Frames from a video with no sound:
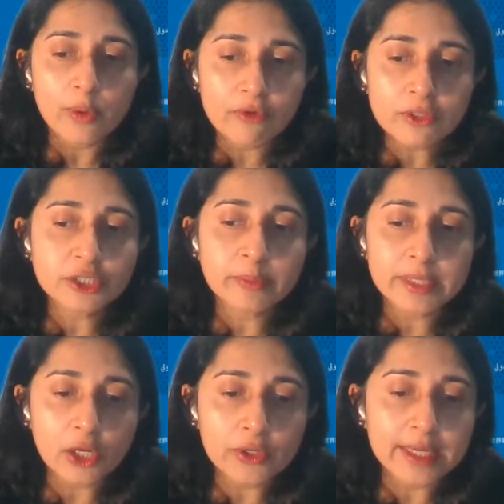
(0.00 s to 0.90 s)
We've also
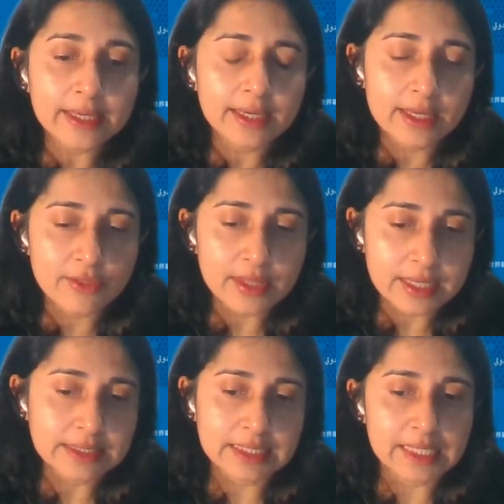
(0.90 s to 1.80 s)
been looking at
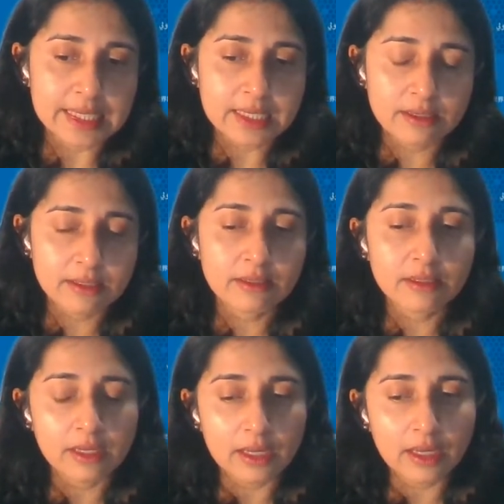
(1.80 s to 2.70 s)
things like
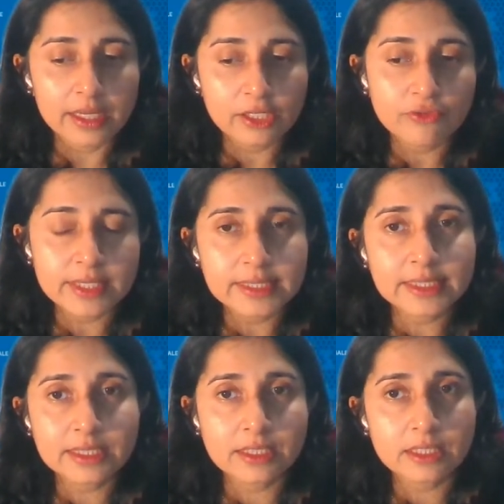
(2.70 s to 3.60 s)
increased